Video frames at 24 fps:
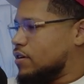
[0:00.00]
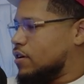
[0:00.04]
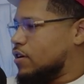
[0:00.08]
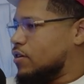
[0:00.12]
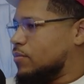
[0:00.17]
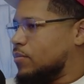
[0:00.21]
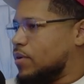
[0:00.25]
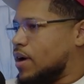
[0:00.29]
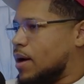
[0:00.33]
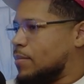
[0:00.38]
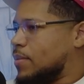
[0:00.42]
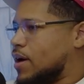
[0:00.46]

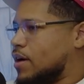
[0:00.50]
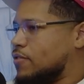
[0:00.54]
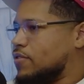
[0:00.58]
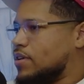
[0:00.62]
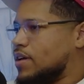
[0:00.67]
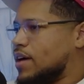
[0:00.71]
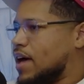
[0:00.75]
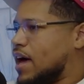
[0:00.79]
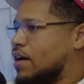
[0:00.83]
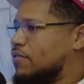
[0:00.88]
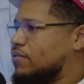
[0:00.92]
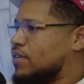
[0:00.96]
But I'm not
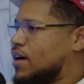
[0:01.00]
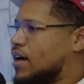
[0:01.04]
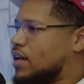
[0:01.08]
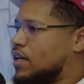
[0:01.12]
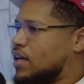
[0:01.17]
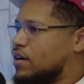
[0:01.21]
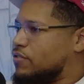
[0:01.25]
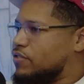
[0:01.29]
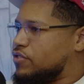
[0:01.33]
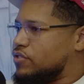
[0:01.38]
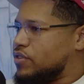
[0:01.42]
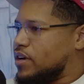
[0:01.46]
really having that
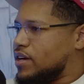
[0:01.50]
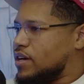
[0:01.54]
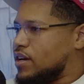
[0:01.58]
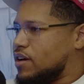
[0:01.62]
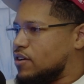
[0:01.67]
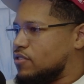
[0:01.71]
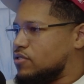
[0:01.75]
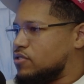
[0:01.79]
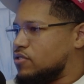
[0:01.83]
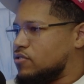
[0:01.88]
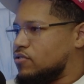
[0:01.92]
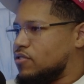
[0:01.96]
leverage right
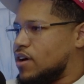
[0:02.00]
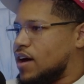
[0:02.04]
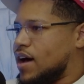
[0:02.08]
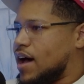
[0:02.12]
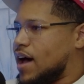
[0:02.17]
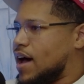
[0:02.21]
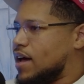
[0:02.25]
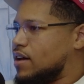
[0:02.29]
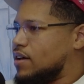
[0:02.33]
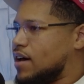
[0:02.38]
now. So I